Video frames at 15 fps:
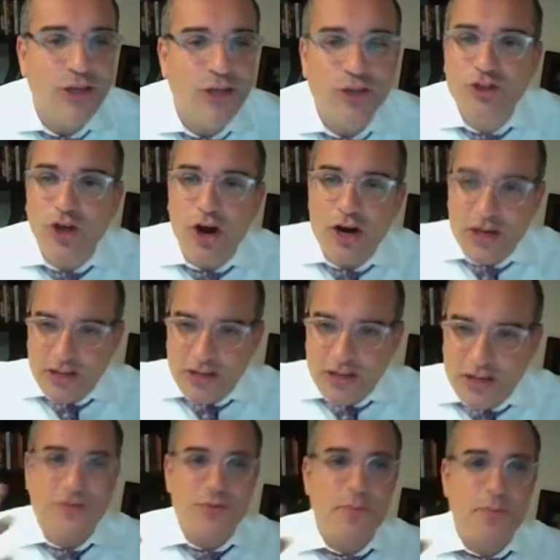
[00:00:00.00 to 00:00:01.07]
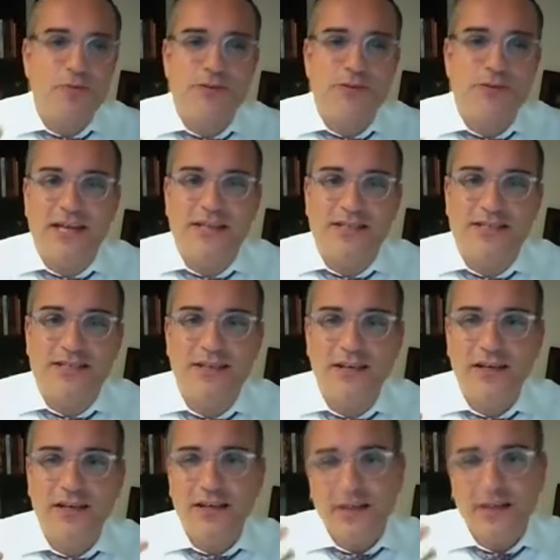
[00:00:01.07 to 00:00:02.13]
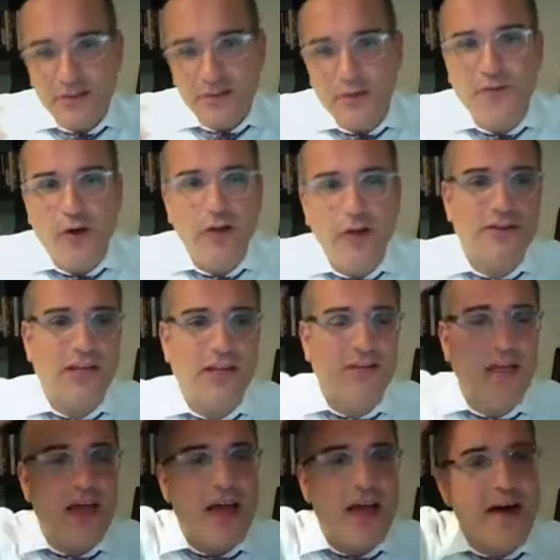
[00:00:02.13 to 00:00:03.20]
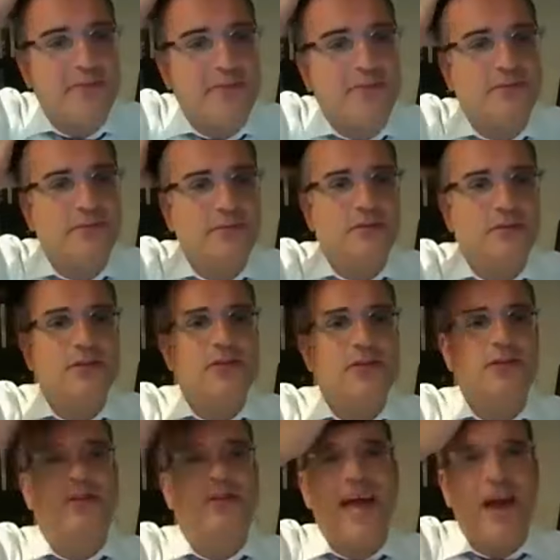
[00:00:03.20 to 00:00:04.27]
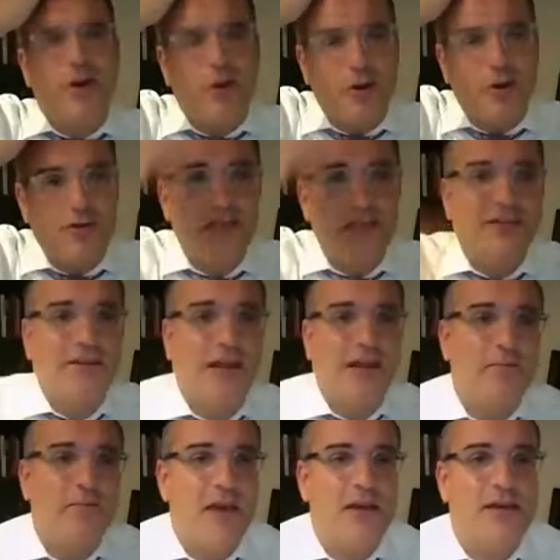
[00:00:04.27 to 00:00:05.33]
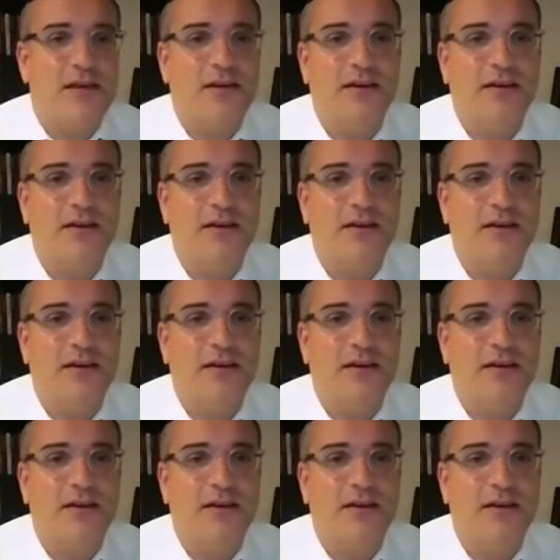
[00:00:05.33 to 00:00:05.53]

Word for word: Darkness represents the fault that I have, the errors that I make.